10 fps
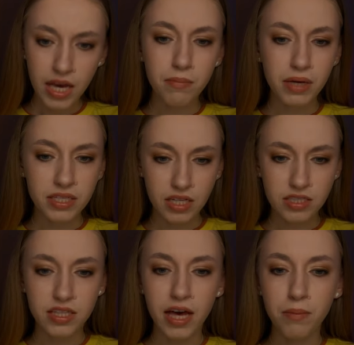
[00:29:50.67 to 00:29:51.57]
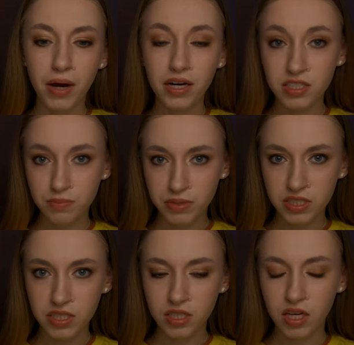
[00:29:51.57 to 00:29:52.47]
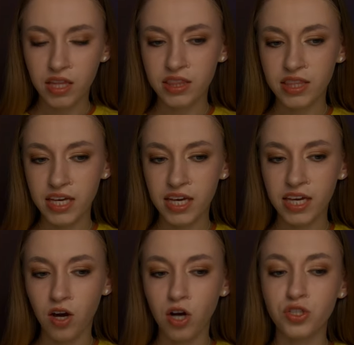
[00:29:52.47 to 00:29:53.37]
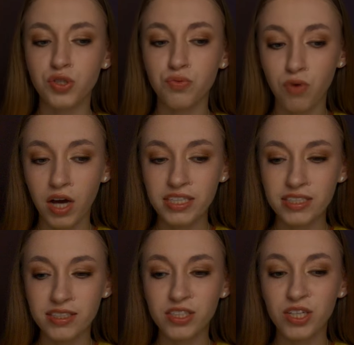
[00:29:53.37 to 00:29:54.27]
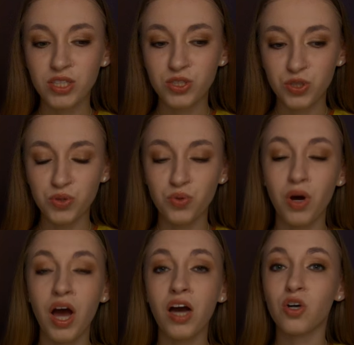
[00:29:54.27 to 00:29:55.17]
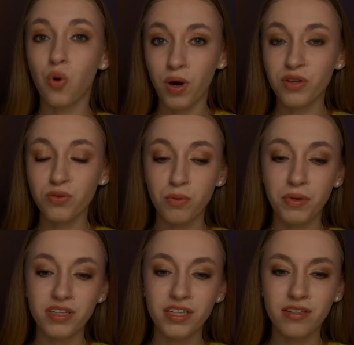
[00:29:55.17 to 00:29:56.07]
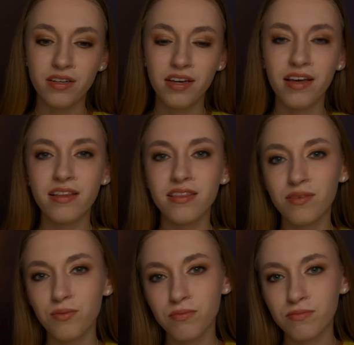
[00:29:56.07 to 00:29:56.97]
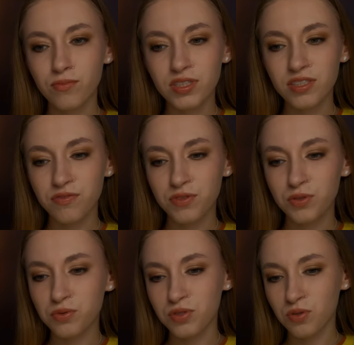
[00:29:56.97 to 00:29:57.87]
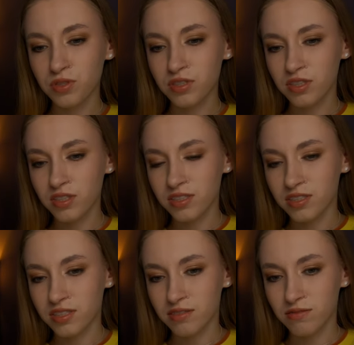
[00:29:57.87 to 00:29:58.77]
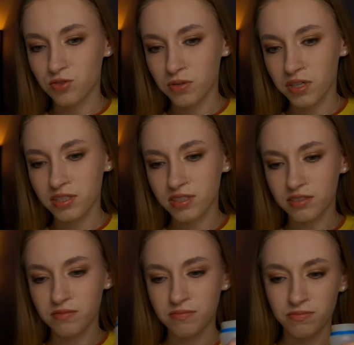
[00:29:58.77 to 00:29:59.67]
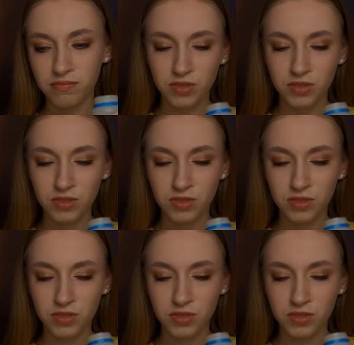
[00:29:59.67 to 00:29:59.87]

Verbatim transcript: it makes sense. The Empire is busy. They are trying to quell the rebellion. What's a few stolen goods and drugs and